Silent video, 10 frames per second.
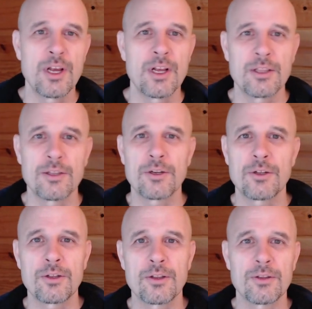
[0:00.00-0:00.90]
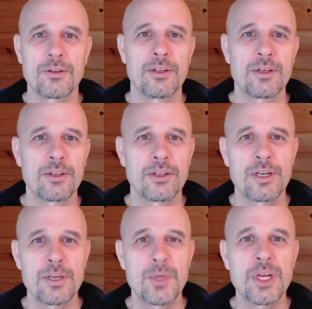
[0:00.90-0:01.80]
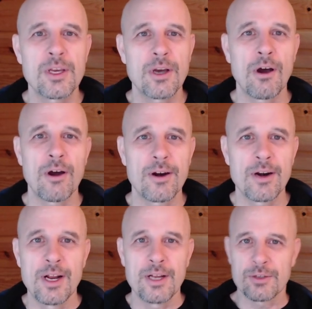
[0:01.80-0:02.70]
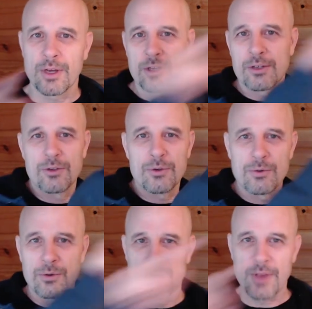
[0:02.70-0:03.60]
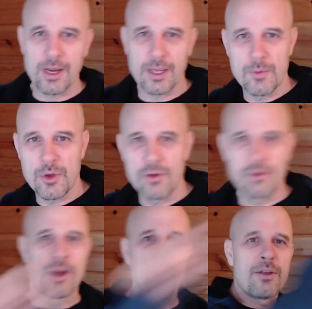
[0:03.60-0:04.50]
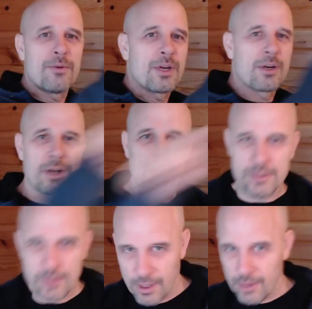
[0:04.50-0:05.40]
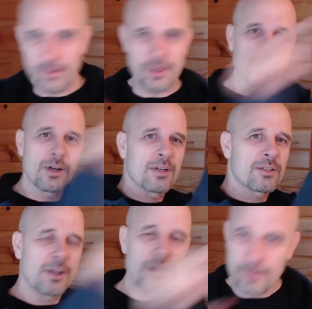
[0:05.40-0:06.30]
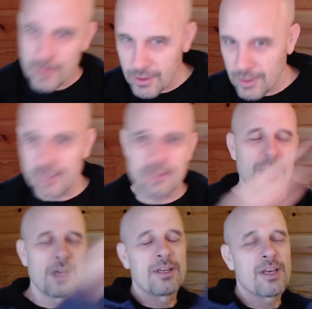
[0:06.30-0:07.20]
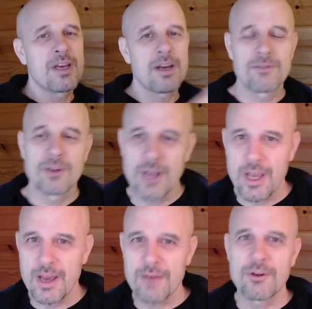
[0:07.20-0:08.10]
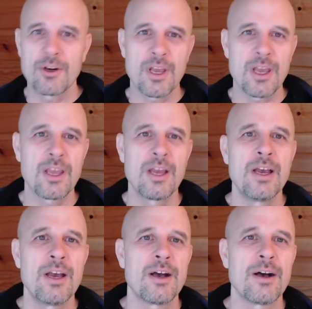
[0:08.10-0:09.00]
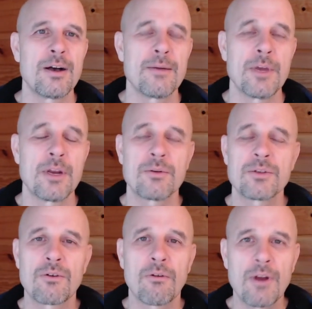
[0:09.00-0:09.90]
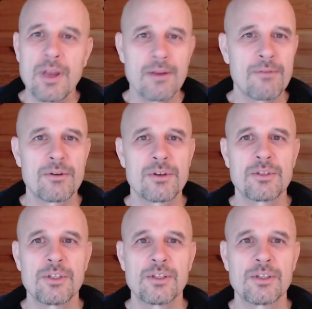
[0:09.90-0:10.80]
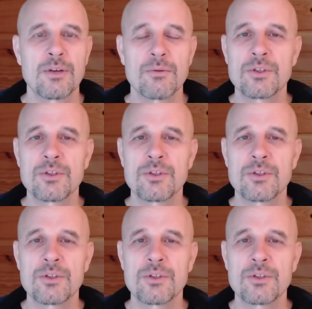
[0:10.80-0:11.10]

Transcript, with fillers: little little itty bitty car, so I could do that commute all the way across, all the way across, all the way across, day after day after day, um, and it was great for a season. It was